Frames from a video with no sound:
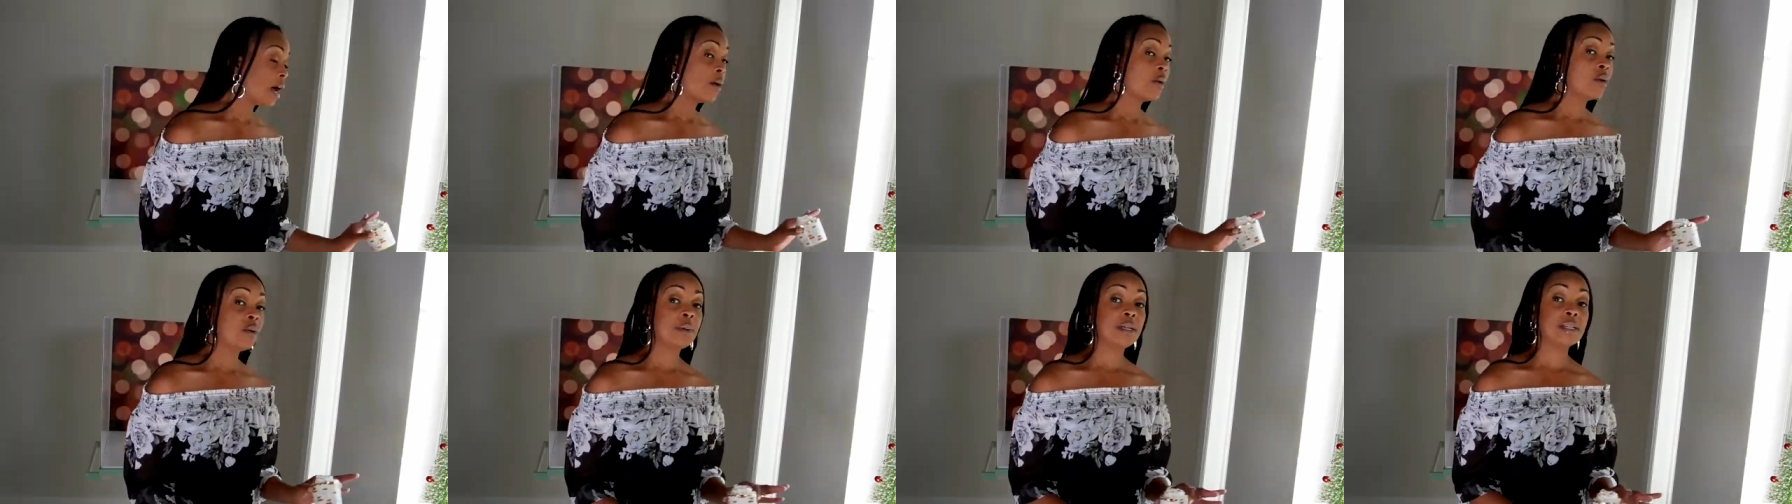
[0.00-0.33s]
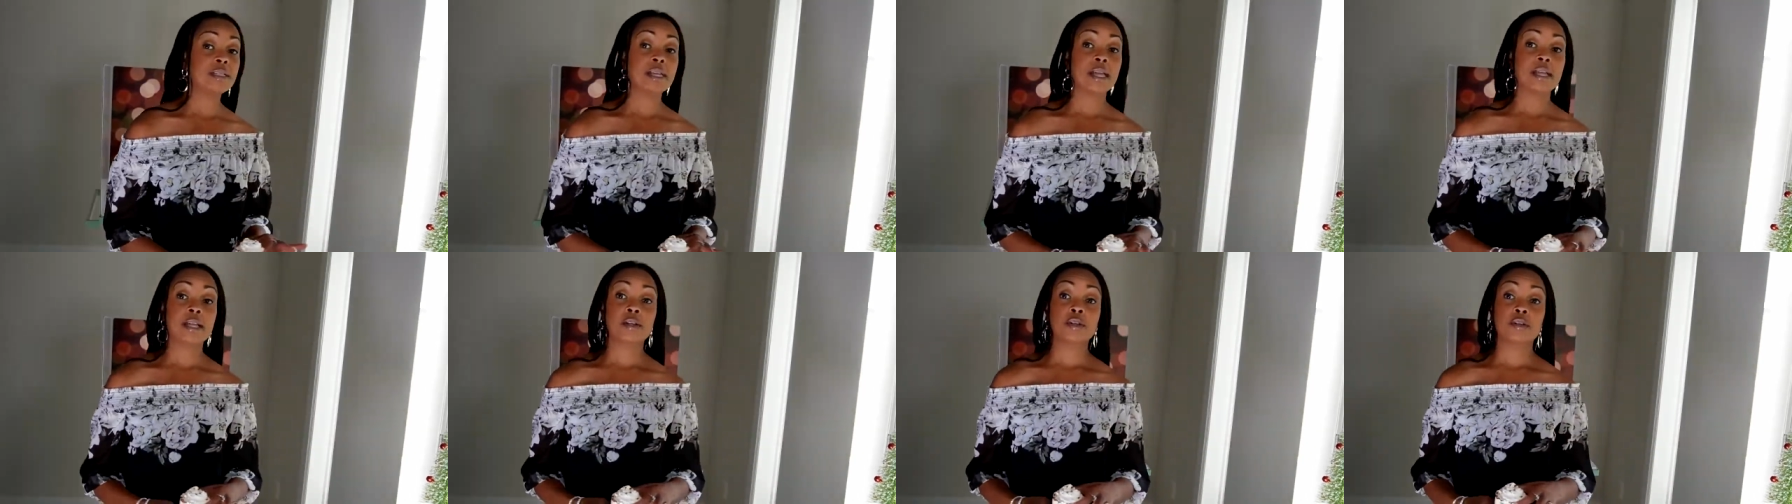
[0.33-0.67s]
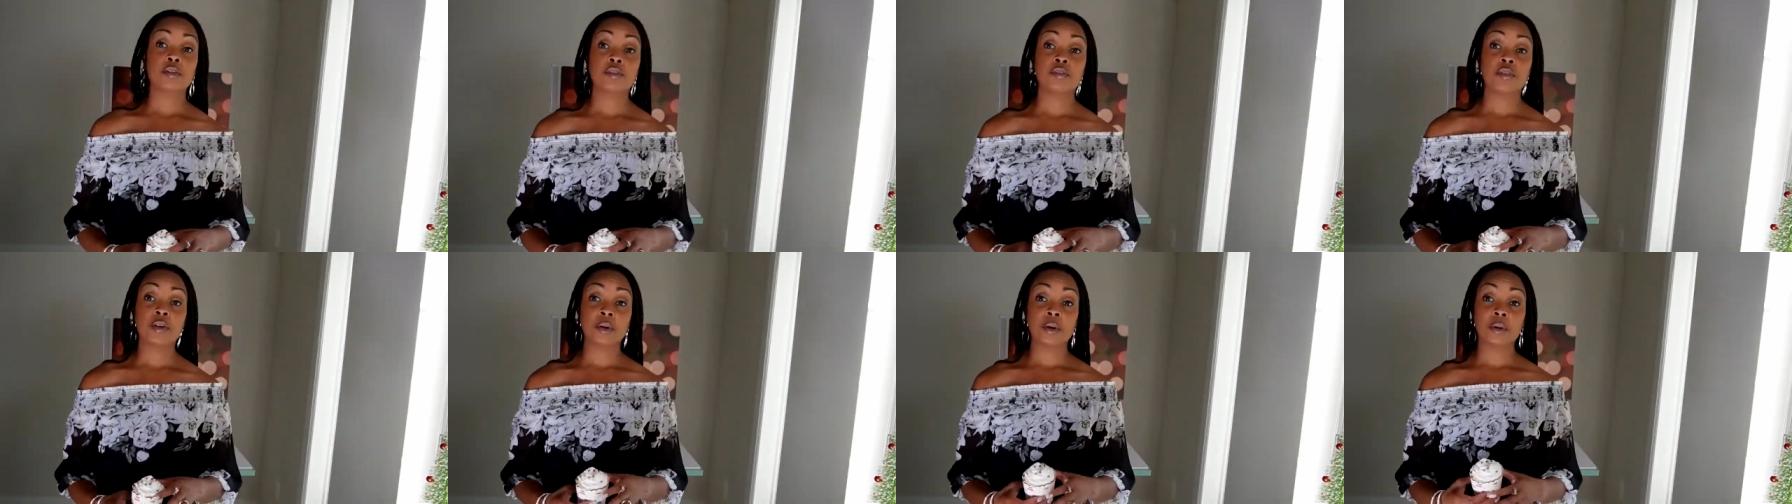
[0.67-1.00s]
I will be taking
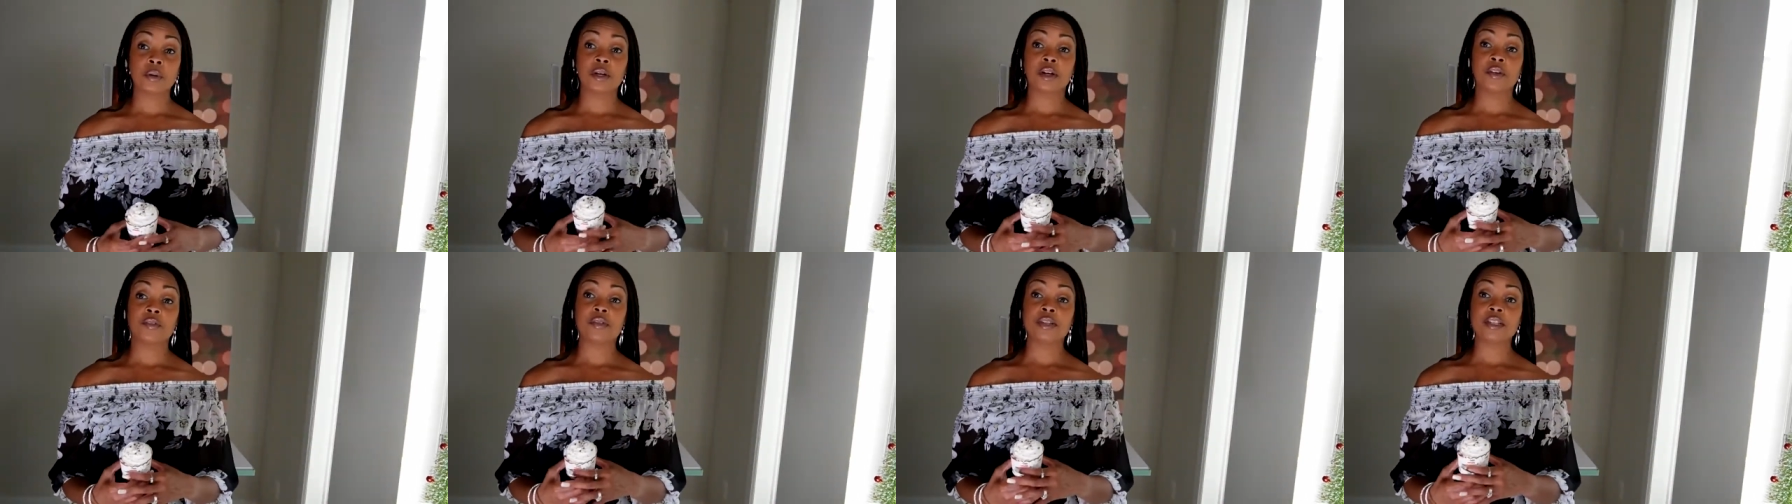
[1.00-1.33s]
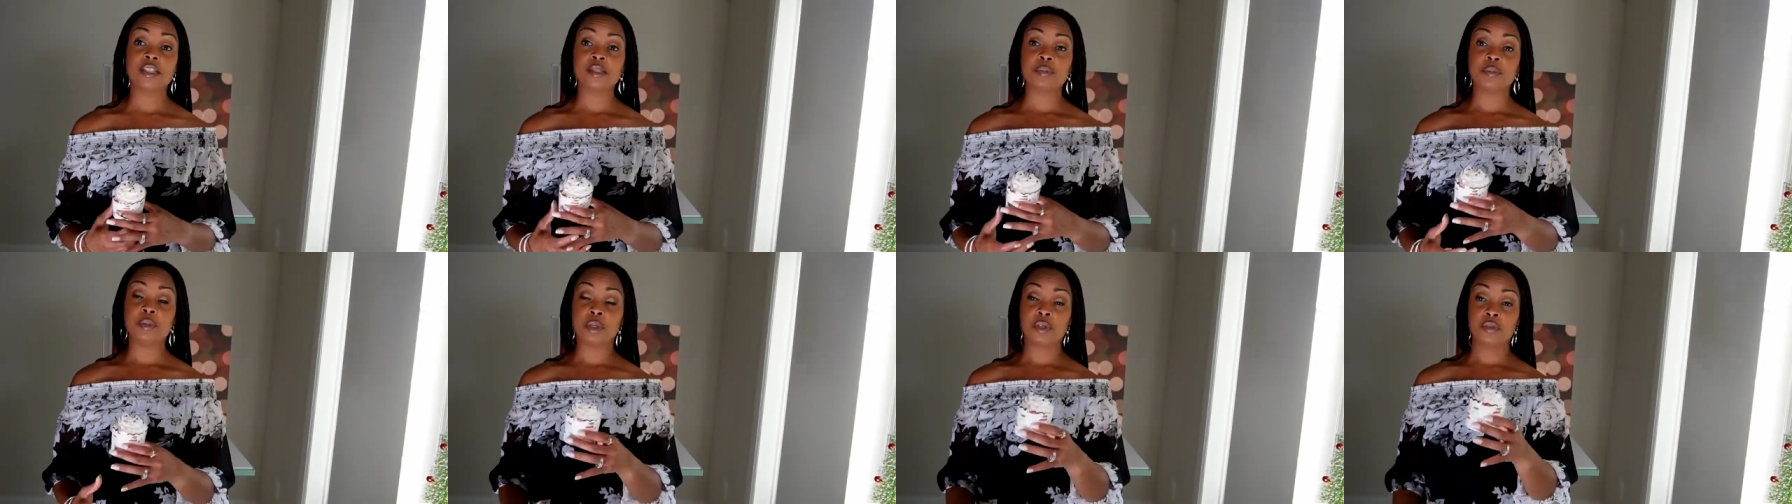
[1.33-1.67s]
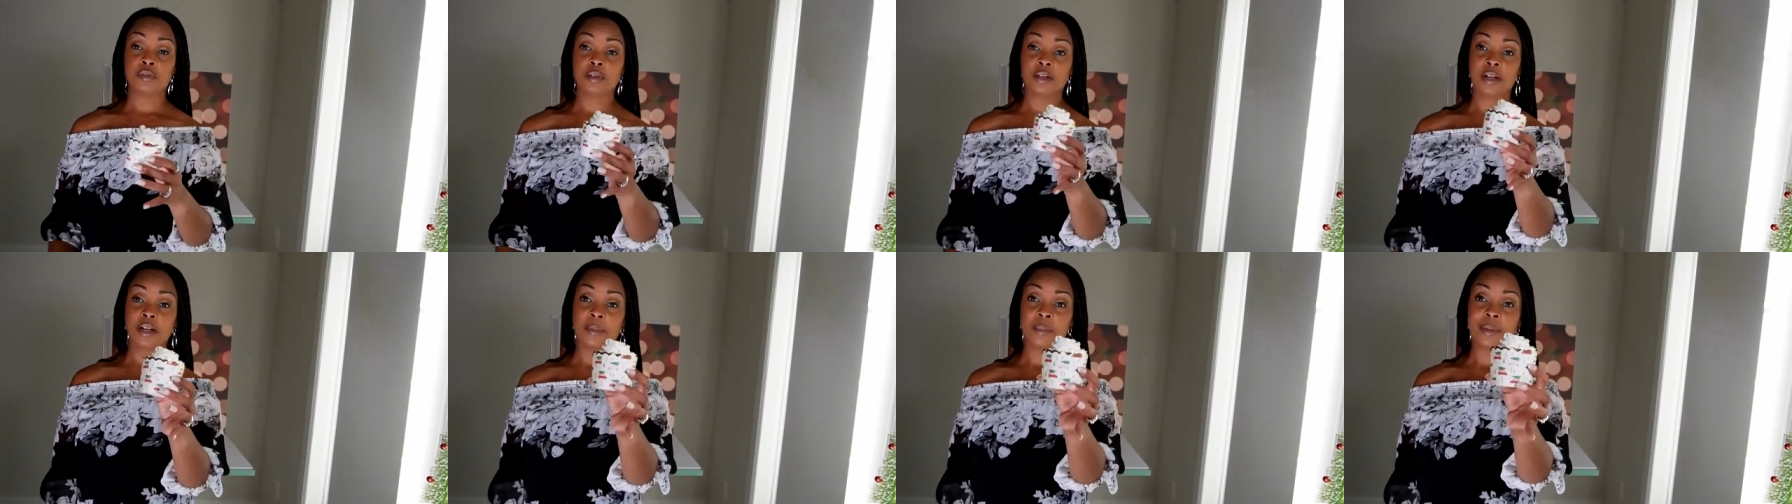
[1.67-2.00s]
a photo of these
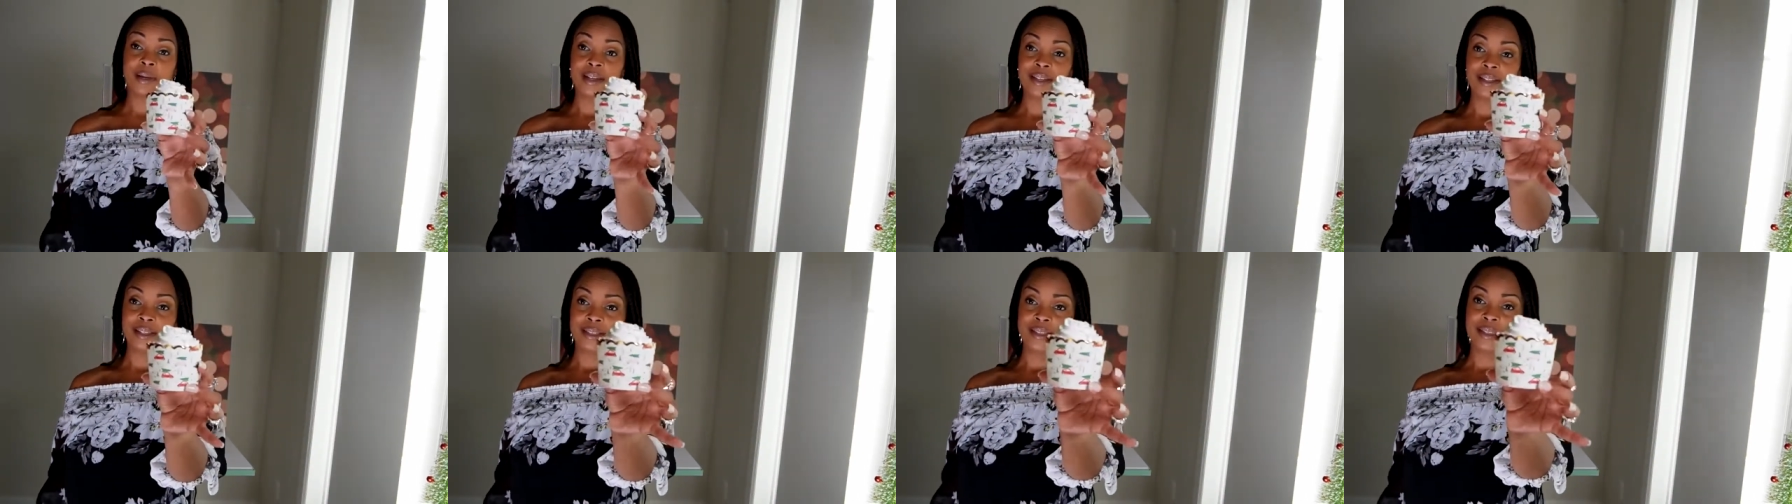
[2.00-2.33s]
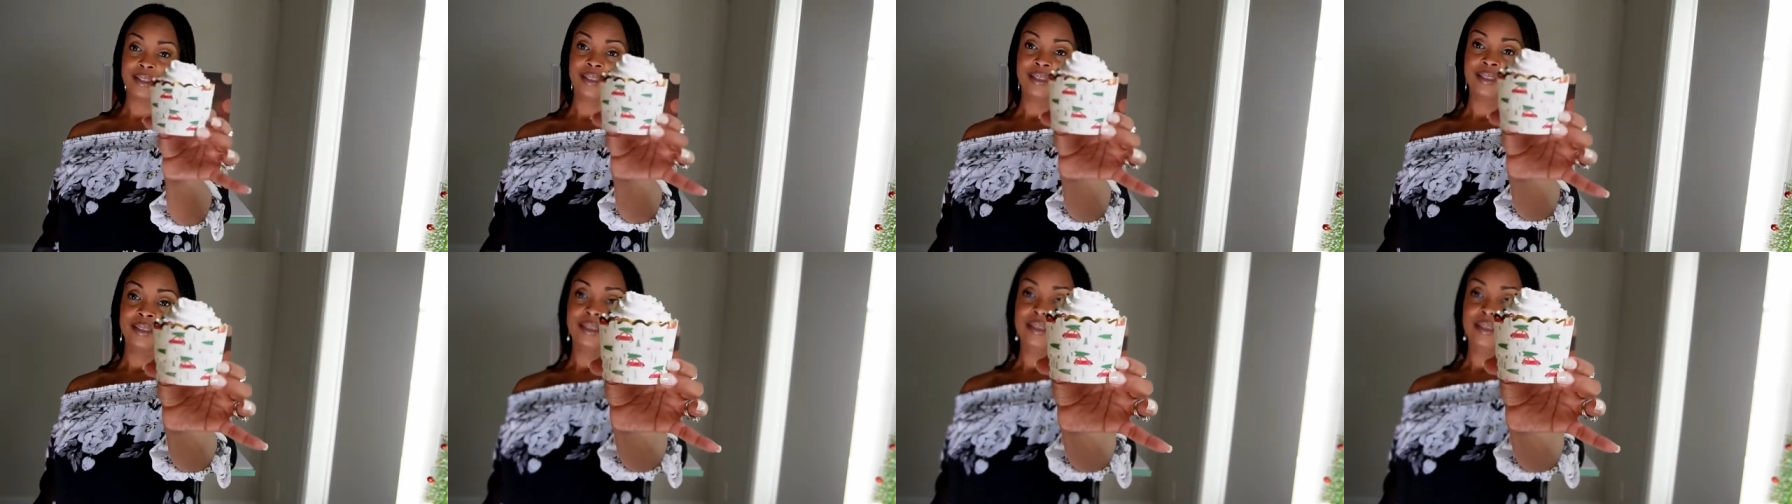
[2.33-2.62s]
beautiful cupcakes.